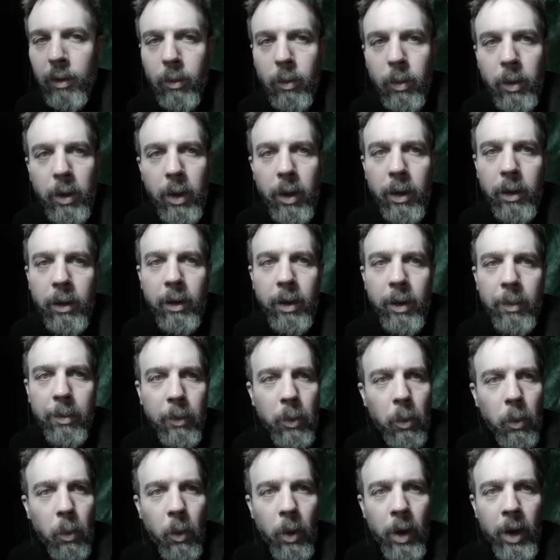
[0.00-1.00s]
because we had
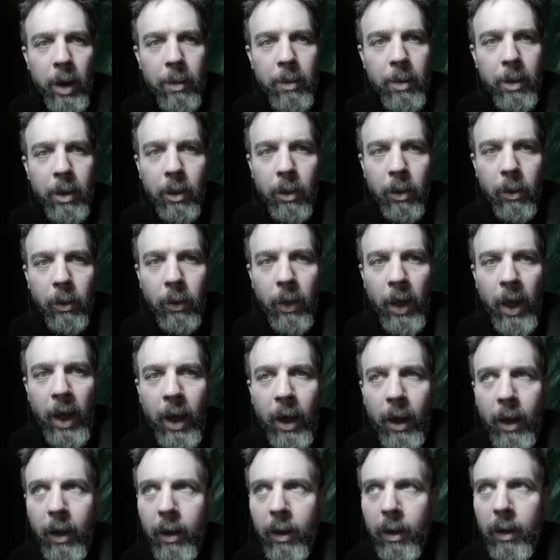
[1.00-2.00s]
dipped way below
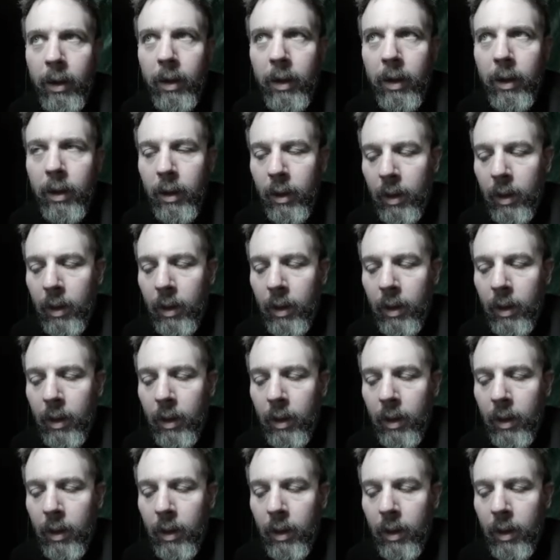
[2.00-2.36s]
that.